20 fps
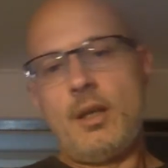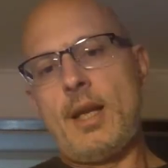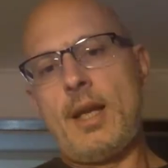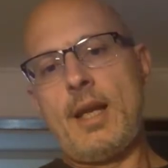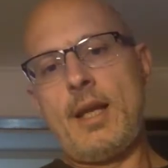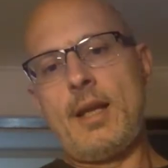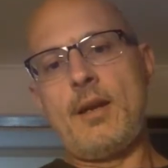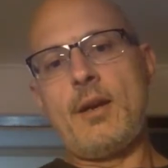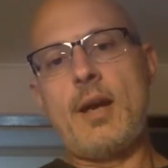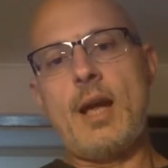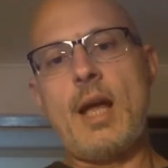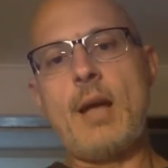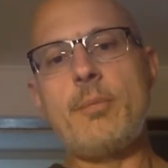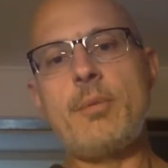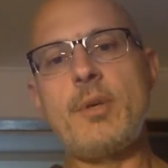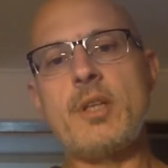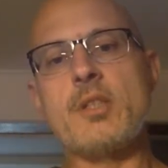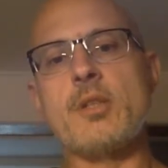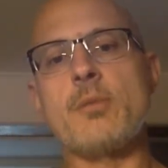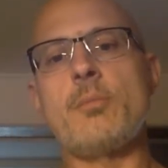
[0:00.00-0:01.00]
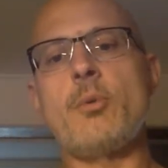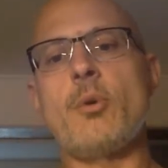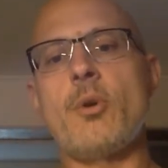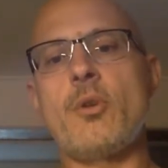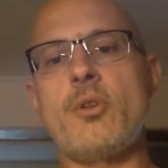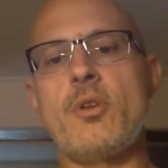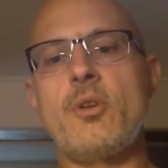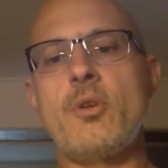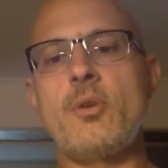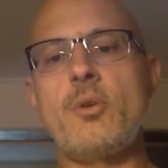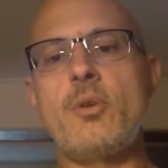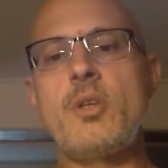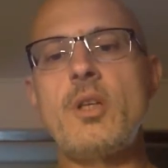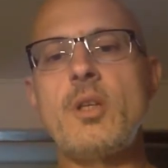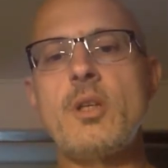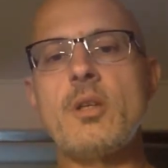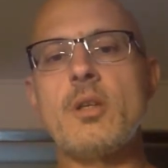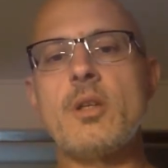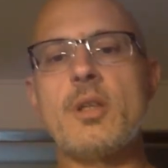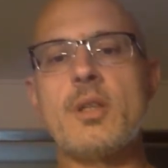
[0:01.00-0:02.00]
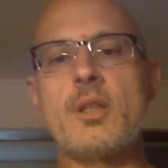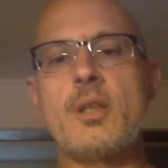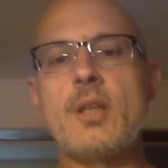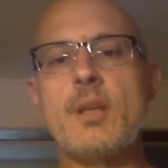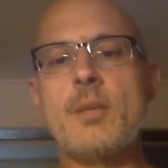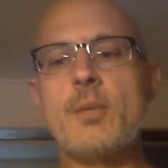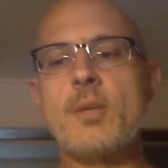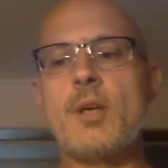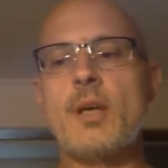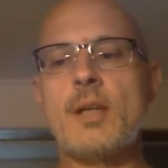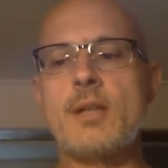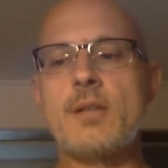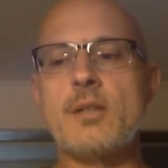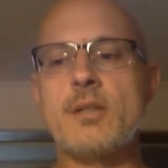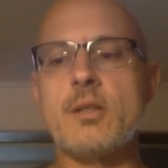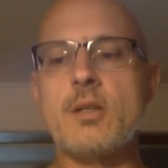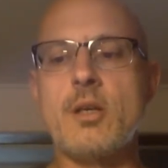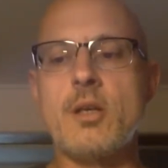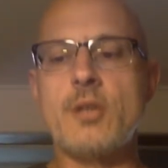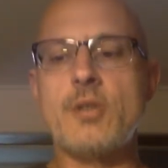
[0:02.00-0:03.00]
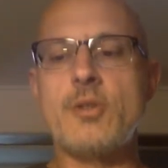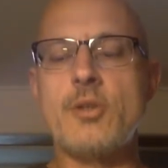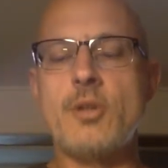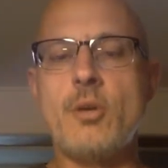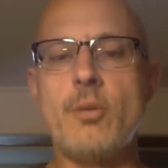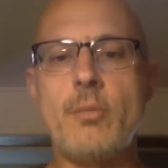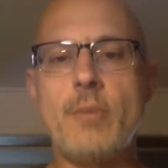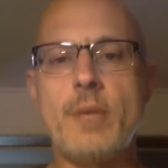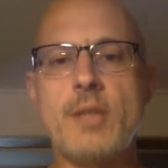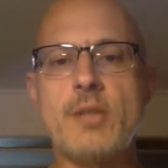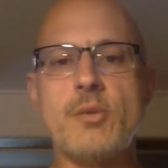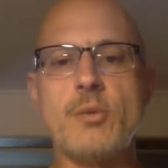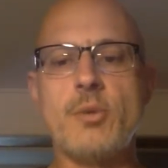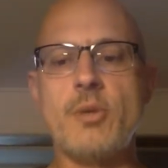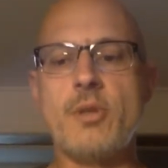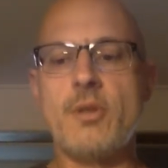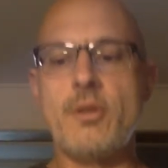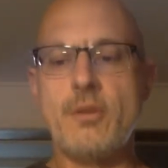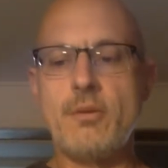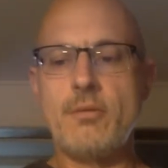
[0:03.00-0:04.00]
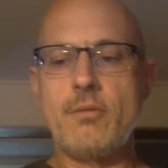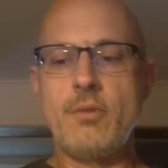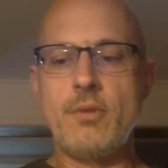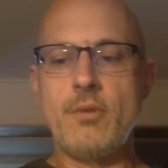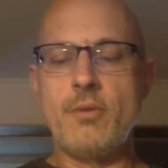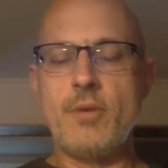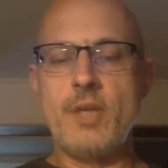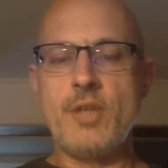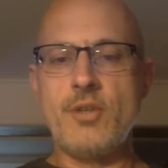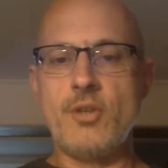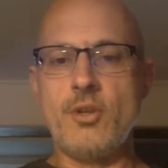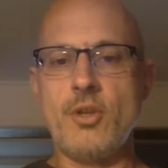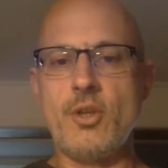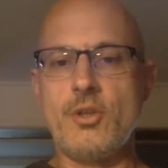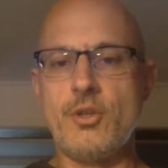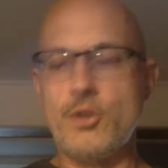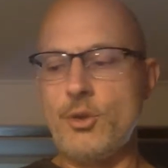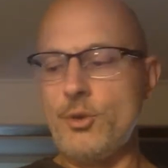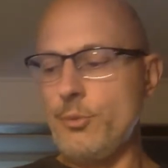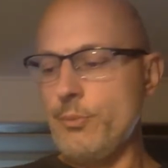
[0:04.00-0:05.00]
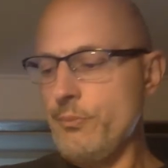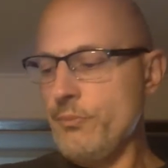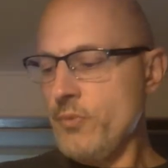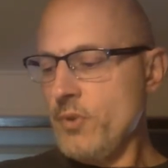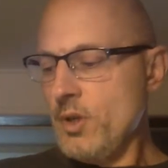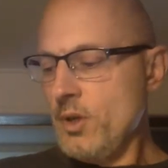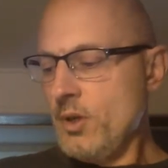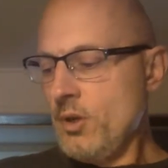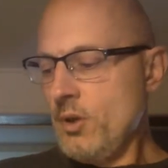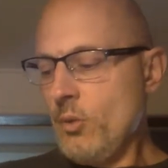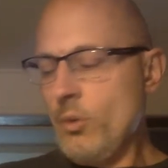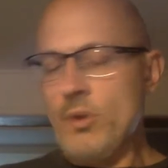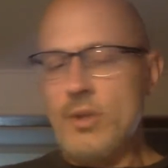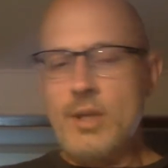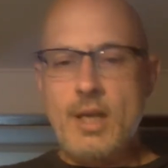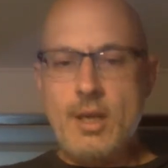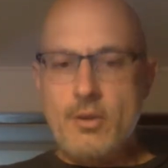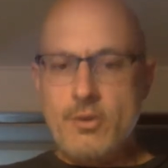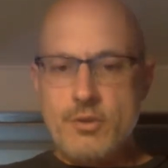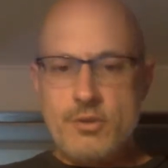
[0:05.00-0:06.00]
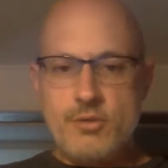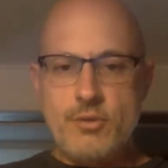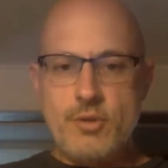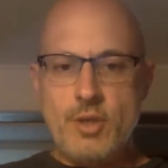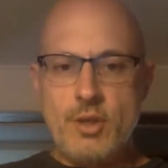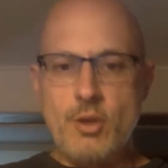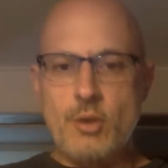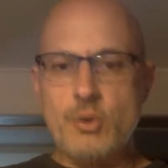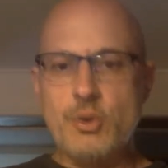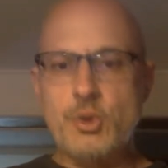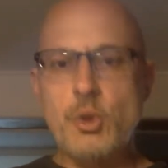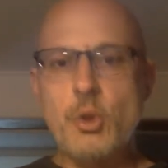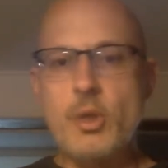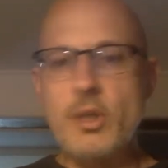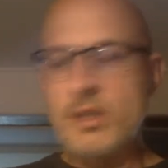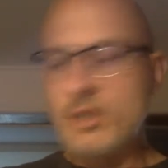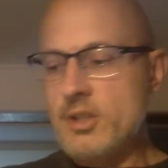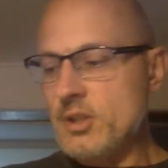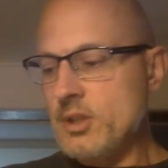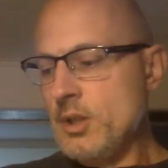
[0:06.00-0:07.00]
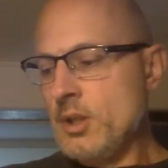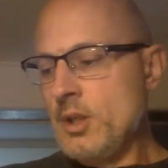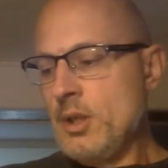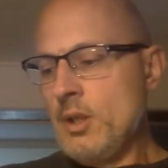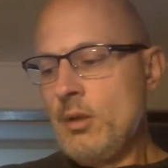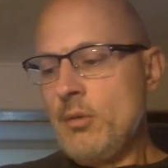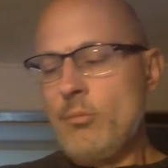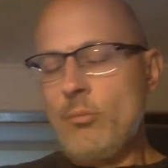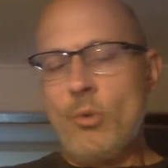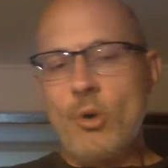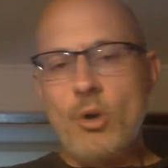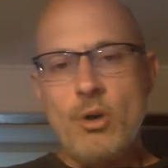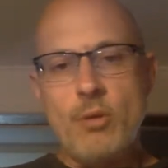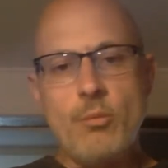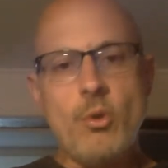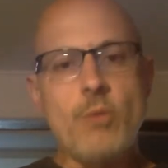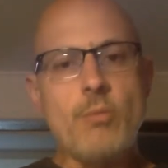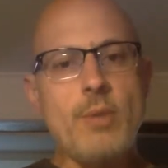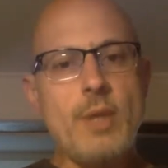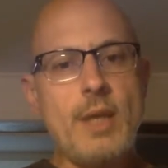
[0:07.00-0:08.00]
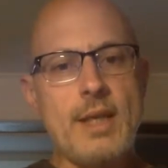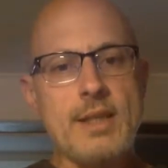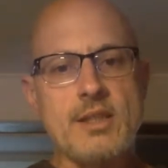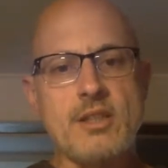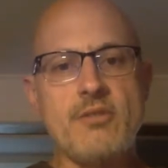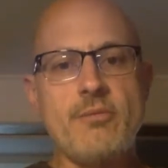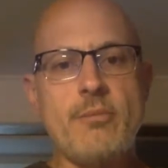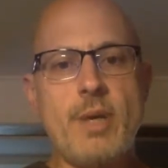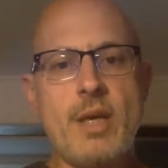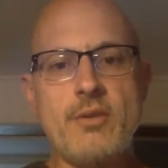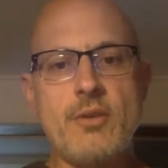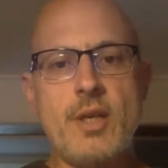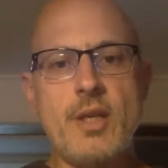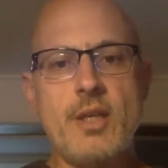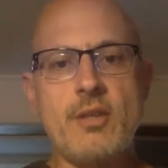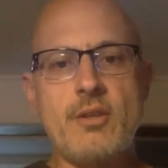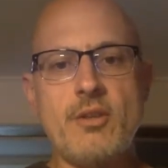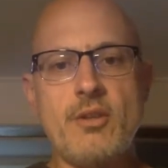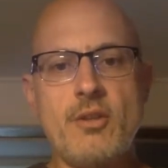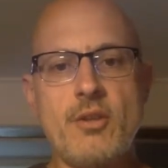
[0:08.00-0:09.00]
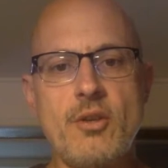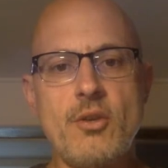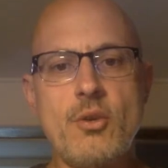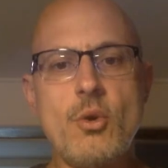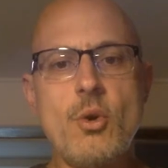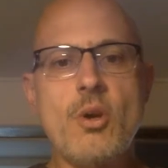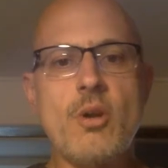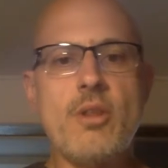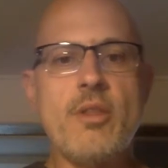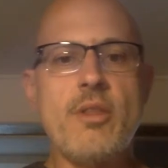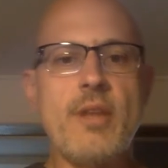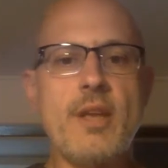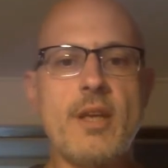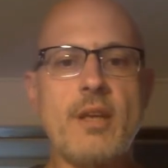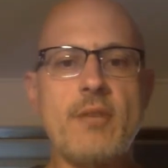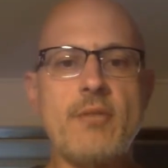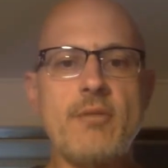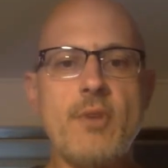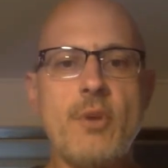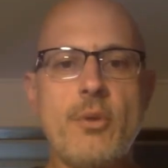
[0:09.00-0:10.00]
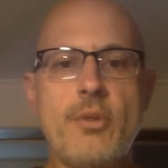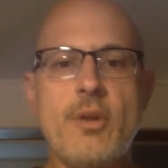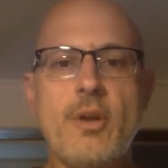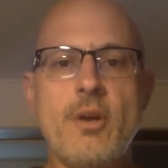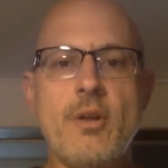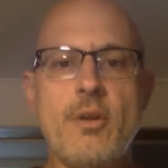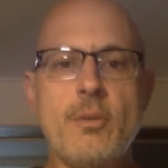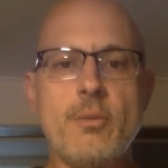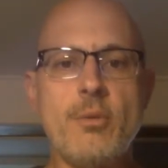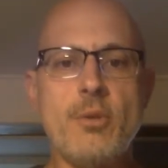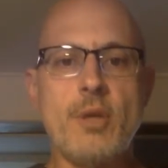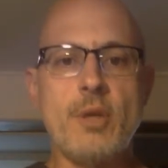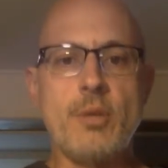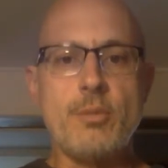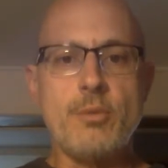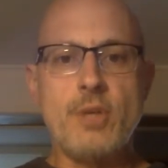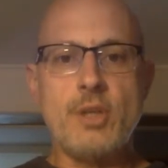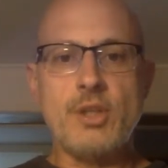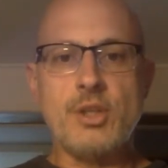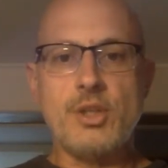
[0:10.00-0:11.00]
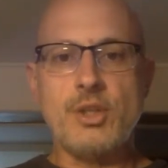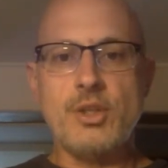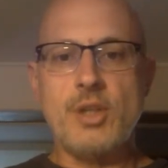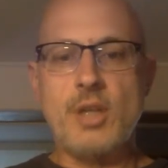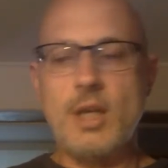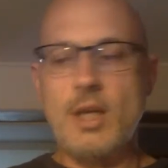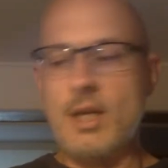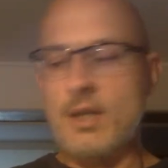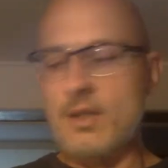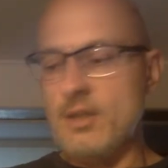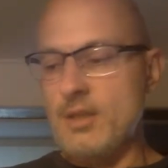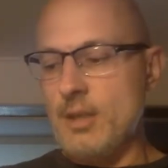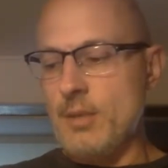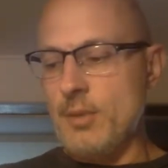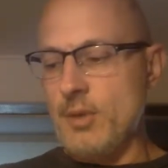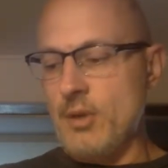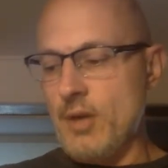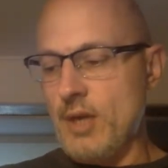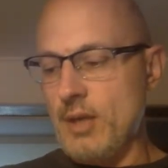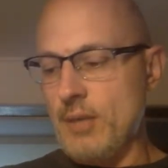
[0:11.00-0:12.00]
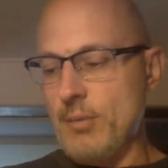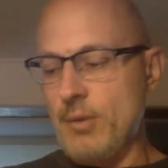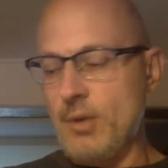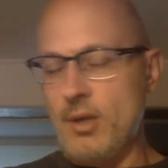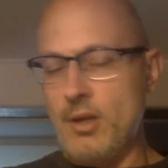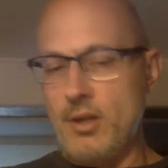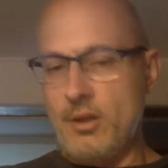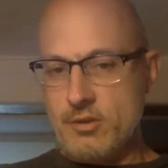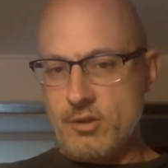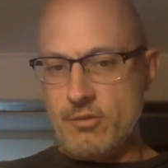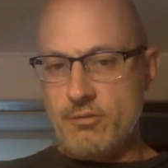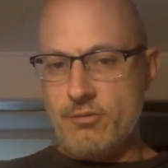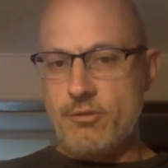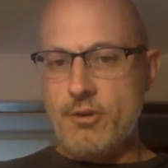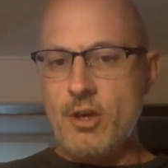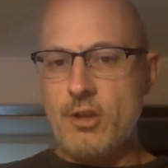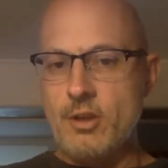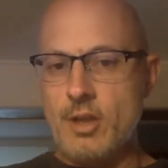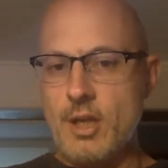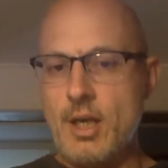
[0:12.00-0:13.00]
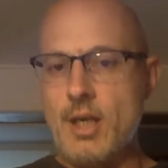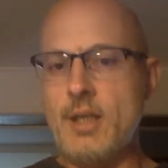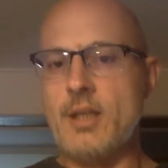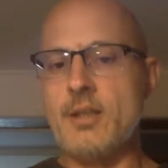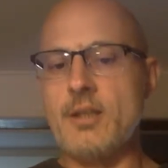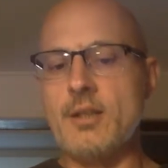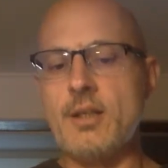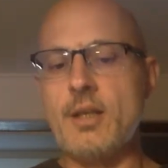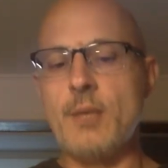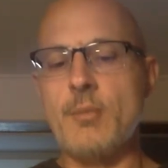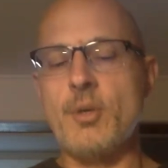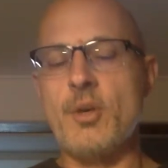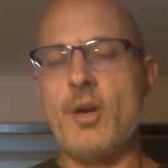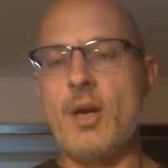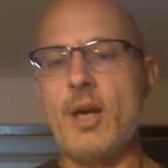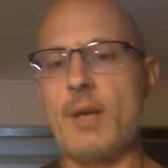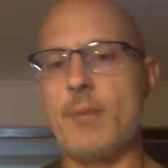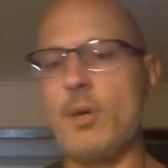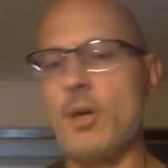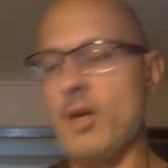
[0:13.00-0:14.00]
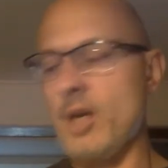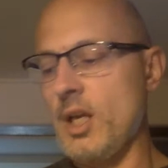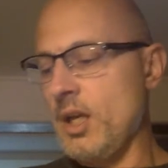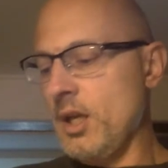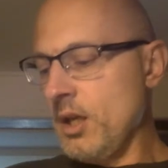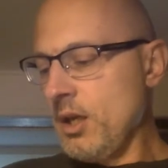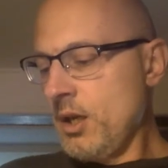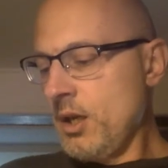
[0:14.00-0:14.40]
and are happy to support the New Deal, and the Democrats as long as you don't mess with the racial issue. Well, now there's really no choice. More and more blacks have migrated to the North. They can vote there. They're putting pressure on the Democratic Party. There's a fault line in the Democratic Party.